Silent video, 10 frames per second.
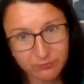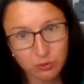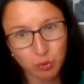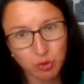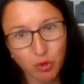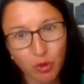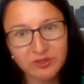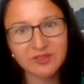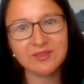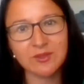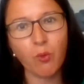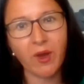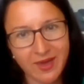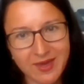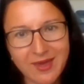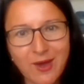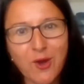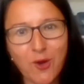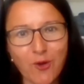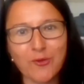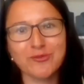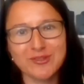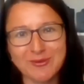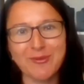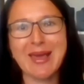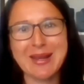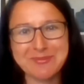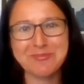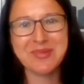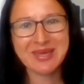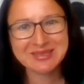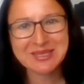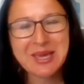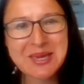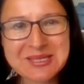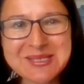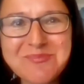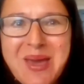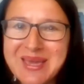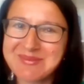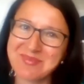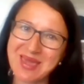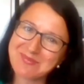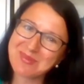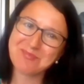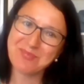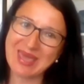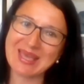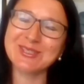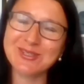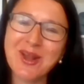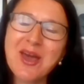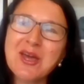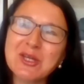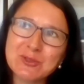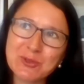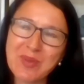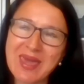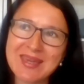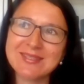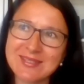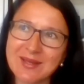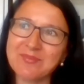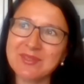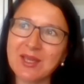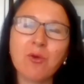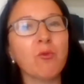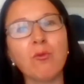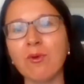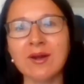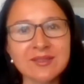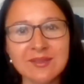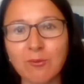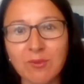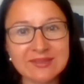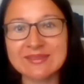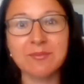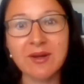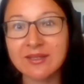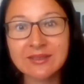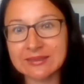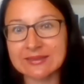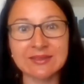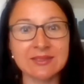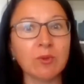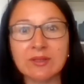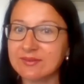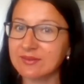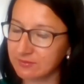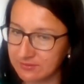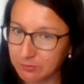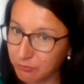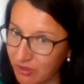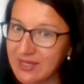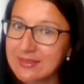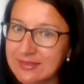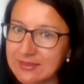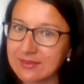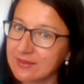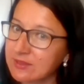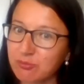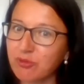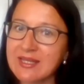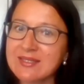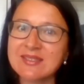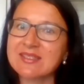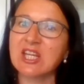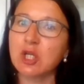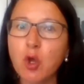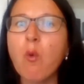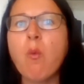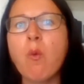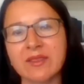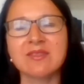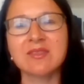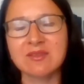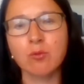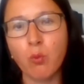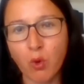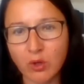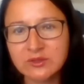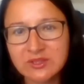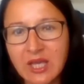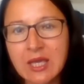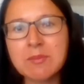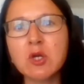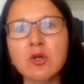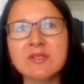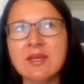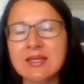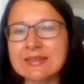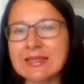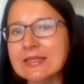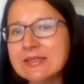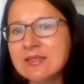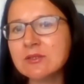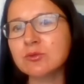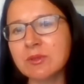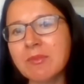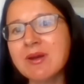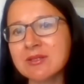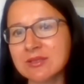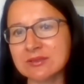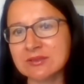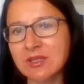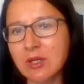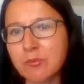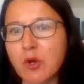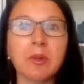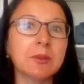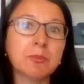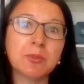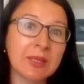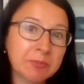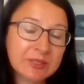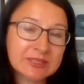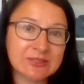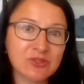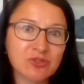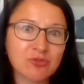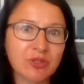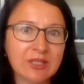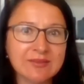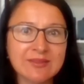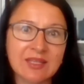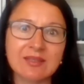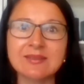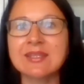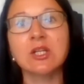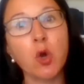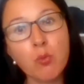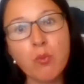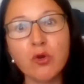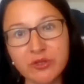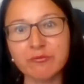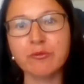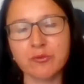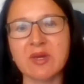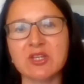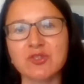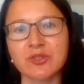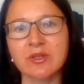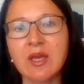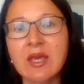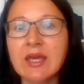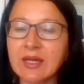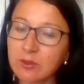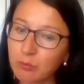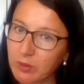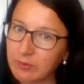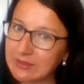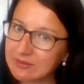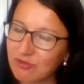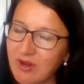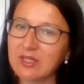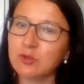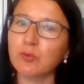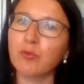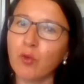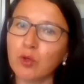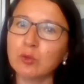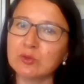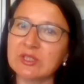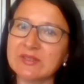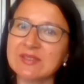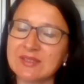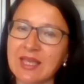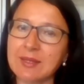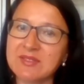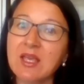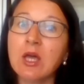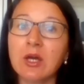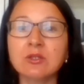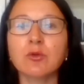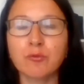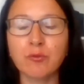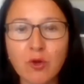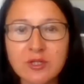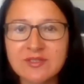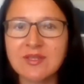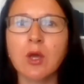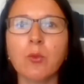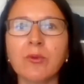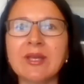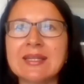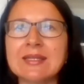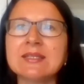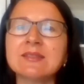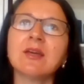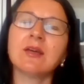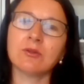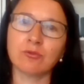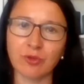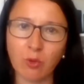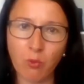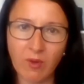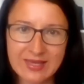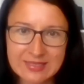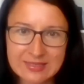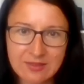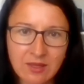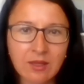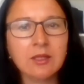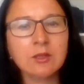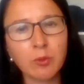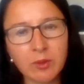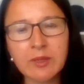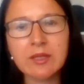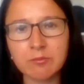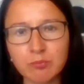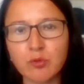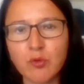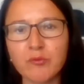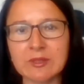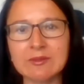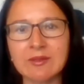to shorten the way of development is maybe better to make something what the market needs, what the brands need. And brands, they know what want because they listen to the market. Probably people in the street, they know more information. And we will try to follow these steps. And of course, we need requests and we will improve it.